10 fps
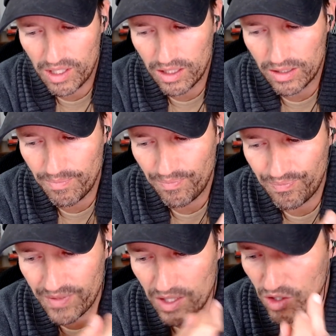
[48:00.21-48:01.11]
a
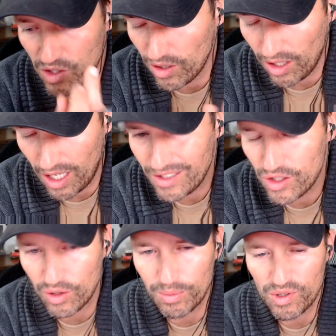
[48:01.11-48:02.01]

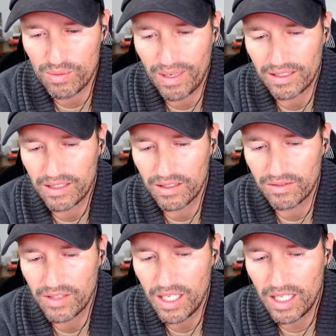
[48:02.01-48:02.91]
neurological
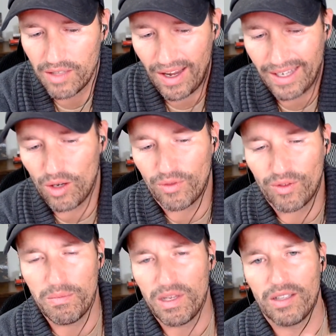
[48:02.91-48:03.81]
perspective, if I go
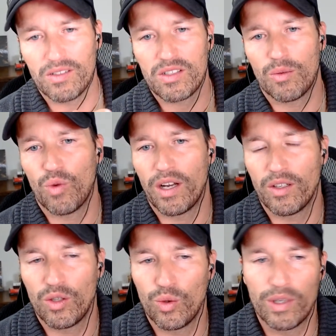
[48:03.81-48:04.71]
from being
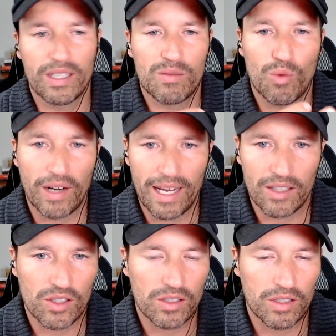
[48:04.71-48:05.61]
someone who is more
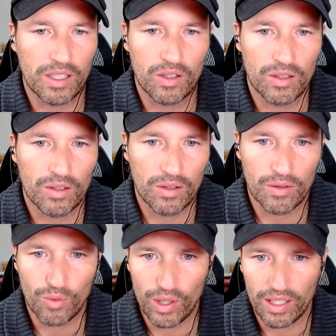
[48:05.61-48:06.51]
anxiously or
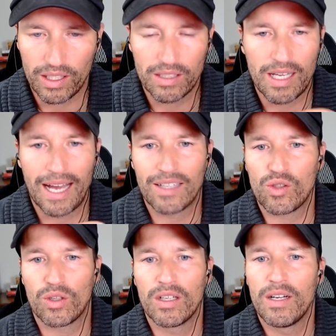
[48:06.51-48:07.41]
avoidantly
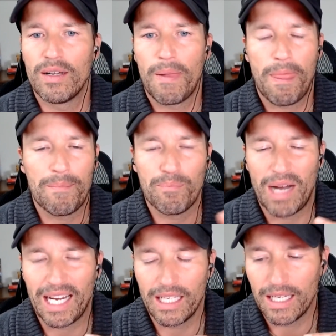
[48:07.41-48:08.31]
attached, or
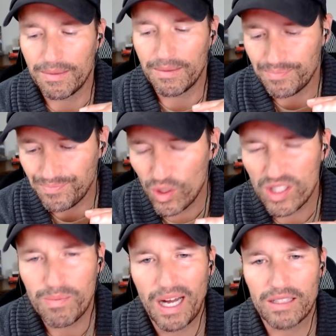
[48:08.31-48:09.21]
my um,
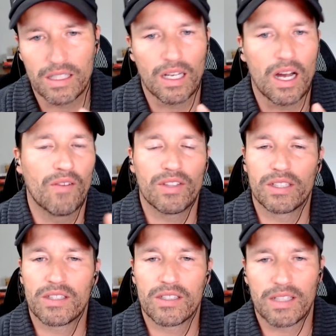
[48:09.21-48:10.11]
response in
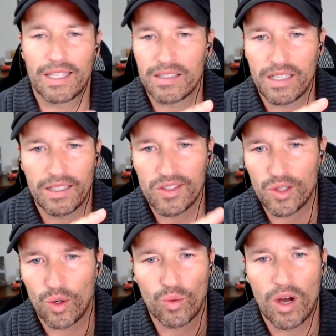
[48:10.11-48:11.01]
conflict is, let's say,
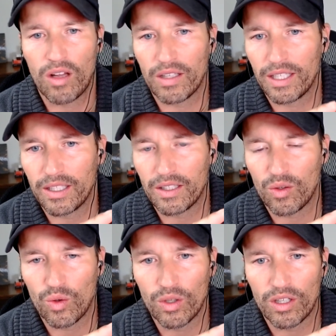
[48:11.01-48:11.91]

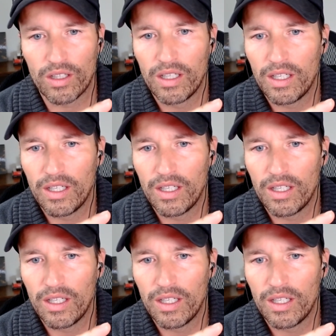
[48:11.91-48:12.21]
stonewalling or